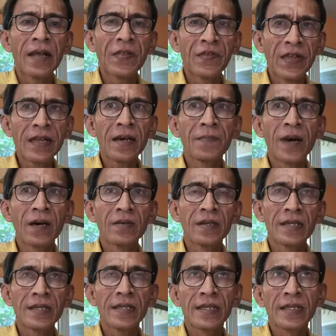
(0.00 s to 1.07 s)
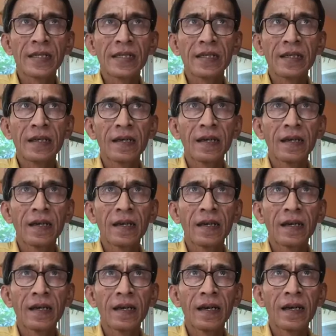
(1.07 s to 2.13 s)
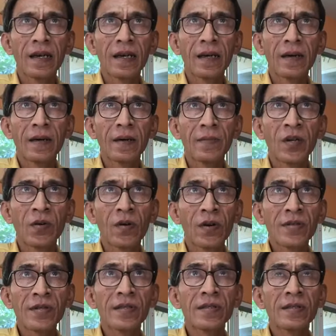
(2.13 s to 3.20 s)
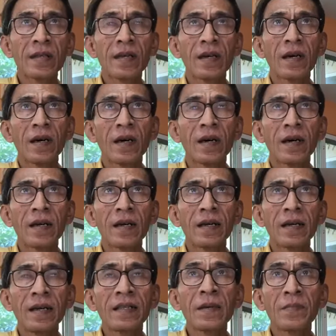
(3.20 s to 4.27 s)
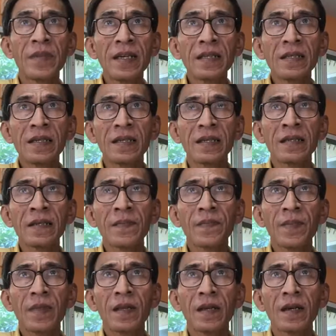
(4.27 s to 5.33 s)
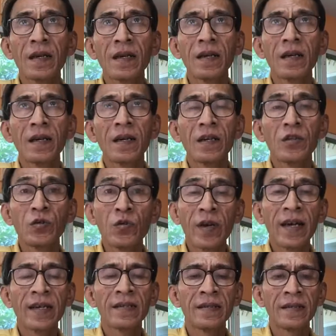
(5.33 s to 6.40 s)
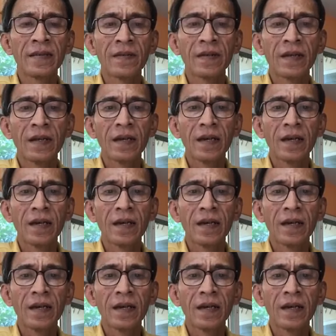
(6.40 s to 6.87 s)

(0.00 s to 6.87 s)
I think about this because in the meeting, UN